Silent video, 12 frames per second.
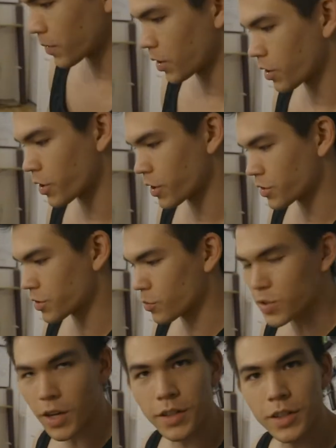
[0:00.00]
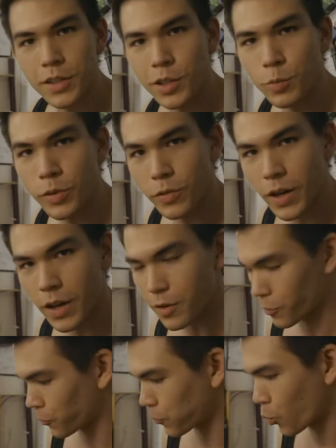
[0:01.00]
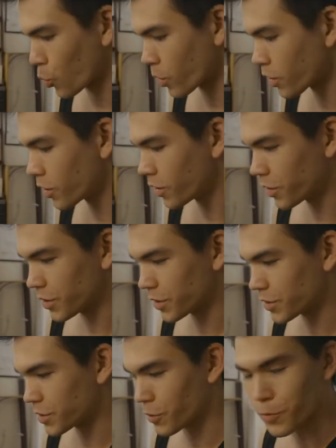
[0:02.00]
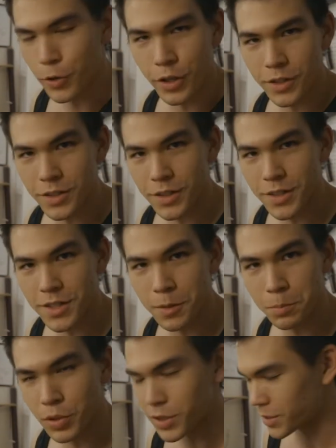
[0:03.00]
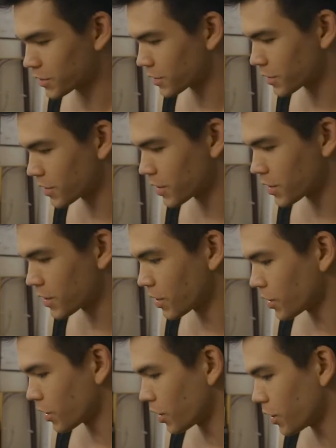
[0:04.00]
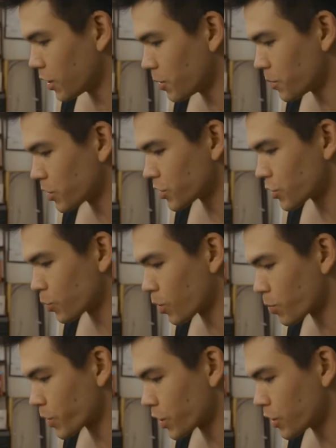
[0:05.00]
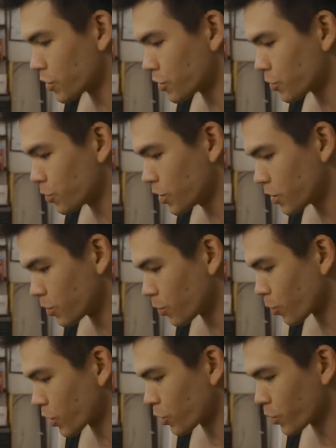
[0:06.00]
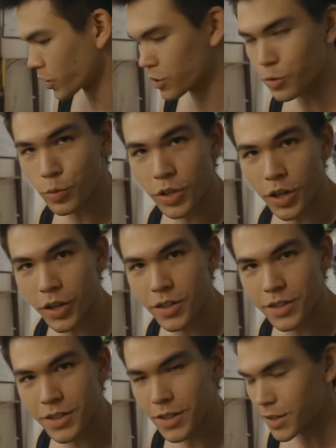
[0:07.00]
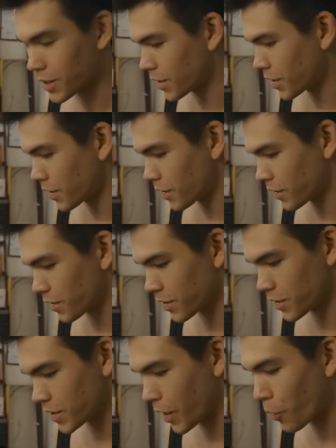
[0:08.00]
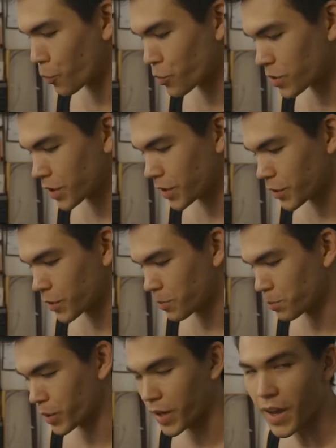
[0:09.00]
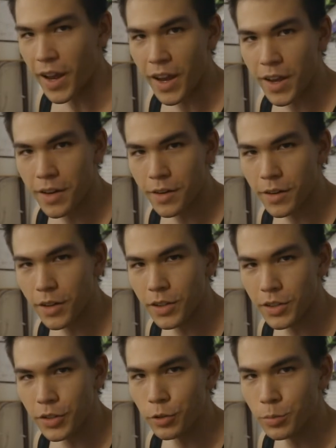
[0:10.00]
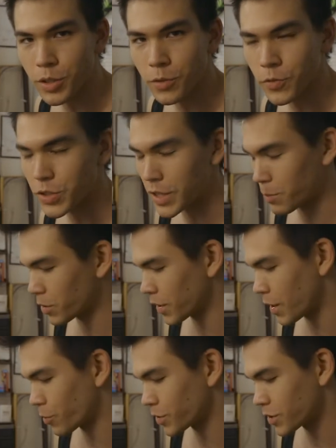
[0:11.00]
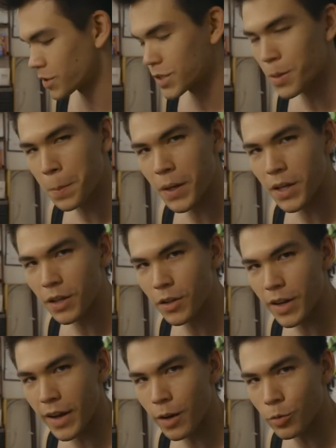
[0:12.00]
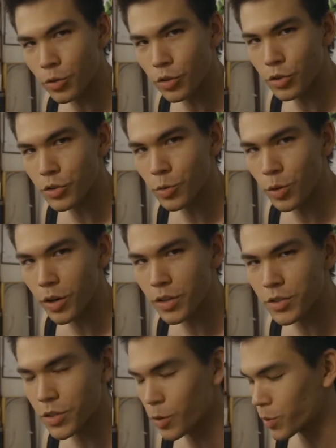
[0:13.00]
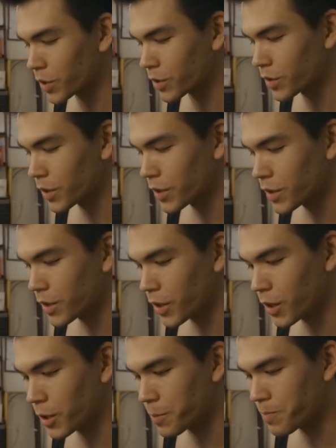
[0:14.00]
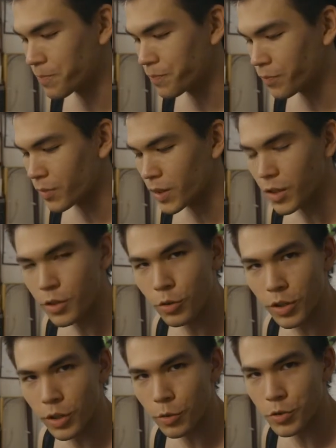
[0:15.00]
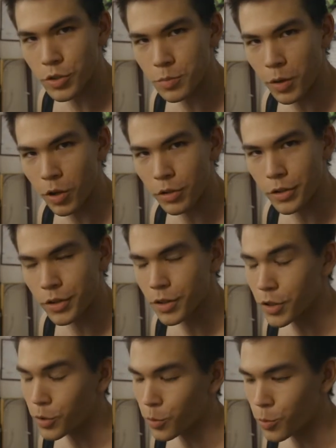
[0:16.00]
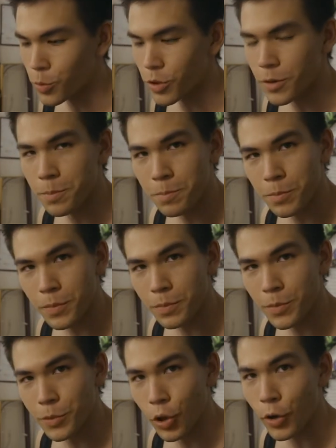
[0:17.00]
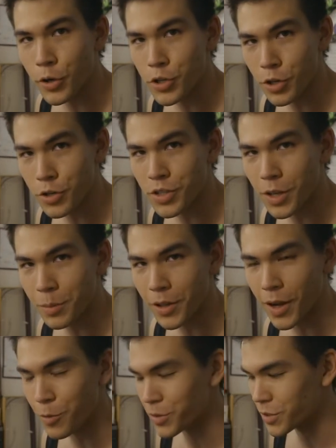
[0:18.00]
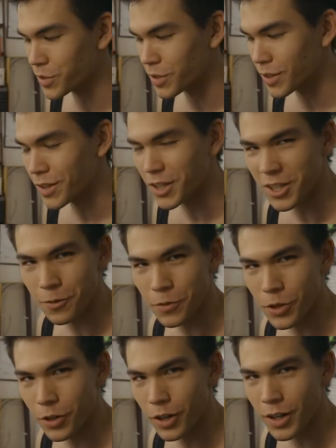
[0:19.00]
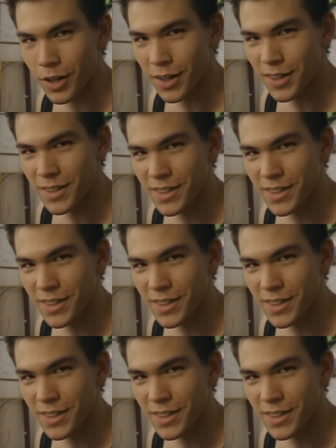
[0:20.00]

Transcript: Alright, so technically we've got 4 different templates. So what we're gonna do, we're going to cut this out, but add a little bit of seam allowance. Depending on how good you are at sewing, you can go smaller or larger seam allowance if you're